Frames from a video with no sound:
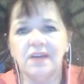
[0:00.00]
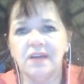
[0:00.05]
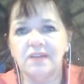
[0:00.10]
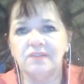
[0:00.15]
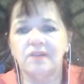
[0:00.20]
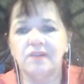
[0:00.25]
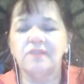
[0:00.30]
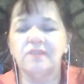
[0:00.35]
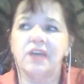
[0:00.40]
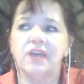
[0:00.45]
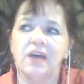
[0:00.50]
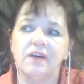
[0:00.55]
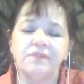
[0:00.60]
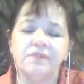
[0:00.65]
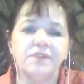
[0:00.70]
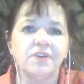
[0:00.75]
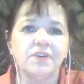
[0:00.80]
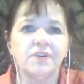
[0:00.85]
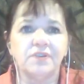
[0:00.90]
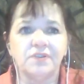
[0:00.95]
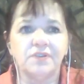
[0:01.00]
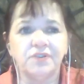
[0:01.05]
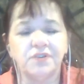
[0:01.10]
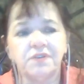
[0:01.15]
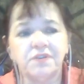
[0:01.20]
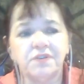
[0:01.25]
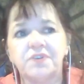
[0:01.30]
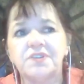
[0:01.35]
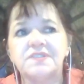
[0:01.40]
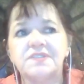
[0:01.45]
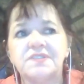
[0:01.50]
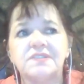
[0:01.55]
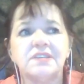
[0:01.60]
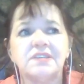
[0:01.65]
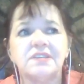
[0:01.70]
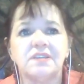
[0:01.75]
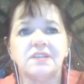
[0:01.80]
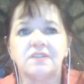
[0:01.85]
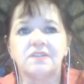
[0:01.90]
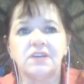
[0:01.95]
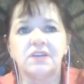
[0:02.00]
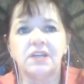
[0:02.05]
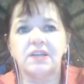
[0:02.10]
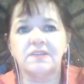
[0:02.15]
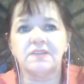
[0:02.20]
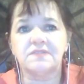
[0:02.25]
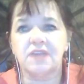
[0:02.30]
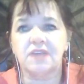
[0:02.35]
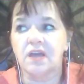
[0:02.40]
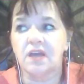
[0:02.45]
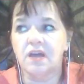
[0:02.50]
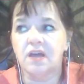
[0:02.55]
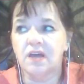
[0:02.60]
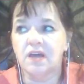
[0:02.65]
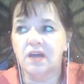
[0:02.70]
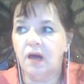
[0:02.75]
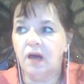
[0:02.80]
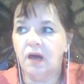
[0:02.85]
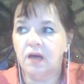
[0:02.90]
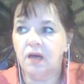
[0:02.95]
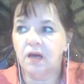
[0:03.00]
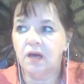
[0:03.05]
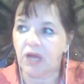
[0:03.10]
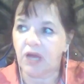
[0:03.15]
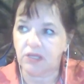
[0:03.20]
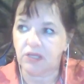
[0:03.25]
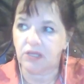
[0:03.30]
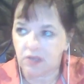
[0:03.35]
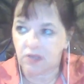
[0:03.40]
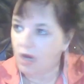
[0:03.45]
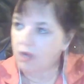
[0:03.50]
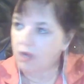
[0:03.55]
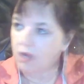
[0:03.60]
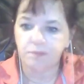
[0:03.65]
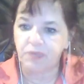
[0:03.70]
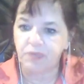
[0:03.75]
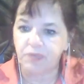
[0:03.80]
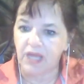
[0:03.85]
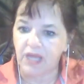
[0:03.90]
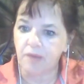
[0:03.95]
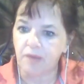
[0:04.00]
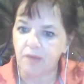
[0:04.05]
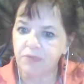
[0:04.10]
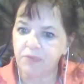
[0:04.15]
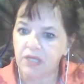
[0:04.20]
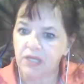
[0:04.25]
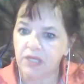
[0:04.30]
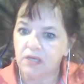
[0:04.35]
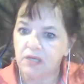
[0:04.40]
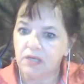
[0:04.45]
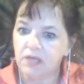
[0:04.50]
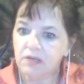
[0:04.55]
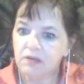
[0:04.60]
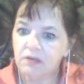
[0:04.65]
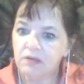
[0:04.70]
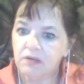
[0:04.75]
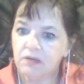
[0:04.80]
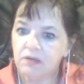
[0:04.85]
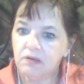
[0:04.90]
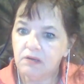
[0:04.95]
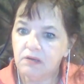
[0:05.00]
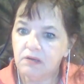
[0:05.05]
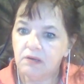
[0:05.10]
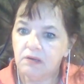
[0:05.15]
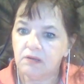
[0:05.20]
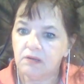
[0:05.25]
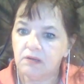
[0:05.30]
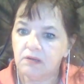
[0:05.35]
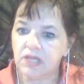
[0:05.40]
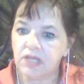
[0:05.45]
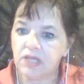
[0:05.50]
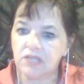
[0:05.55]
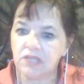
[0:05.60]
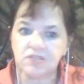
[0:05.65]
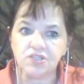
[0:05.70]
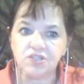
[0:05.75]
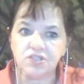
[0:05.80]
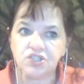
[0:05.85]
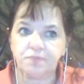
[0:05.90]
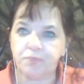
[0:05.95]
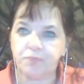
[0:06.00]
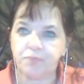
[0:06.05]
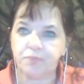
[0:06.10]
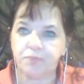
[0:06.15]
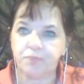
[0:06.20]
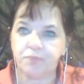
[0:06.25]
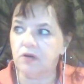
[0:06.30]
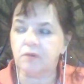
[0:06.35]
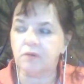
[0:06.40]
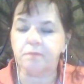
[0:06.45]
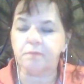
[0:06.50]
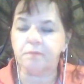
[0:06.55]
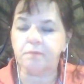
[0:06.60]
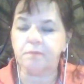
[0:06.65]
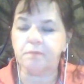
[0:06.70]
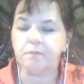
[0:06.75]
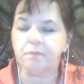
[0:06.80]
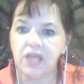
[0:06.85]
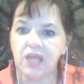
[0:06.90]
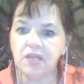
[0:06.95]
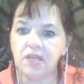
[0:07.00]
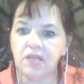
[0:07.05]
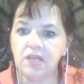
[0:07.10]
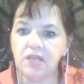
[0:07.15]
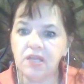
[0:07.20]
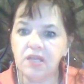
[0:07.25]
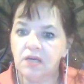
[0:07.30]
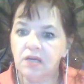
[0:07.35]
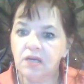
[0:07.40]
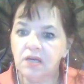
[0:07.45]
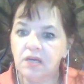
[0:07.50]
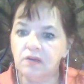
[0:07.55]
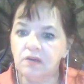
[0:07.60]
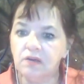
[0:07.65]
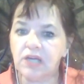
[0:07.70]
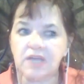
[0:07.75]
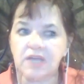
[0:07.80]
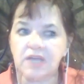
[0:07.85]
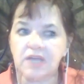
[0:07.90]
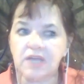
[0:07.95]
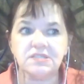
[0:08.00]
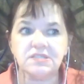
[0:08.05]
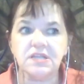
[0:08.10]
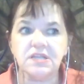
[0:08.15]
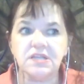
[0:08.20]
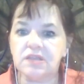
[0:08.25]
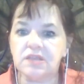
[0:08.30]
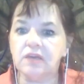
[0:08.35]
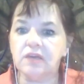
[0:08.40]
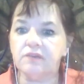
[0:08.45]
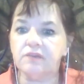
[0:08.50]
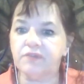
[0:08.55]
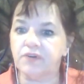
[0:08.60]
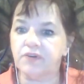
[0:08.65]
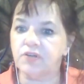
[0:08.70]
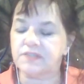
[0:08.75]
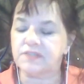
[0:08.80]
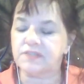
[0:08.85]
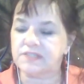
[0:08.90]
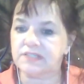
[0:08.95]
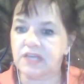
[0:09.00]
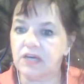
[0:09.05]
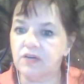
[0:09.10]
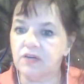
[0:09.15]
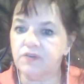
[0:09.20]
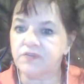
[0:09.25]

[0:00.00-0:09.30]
don't have a university degree. And I say, my God, be happy. They didn't spoil your brain. You can still think for yourselves.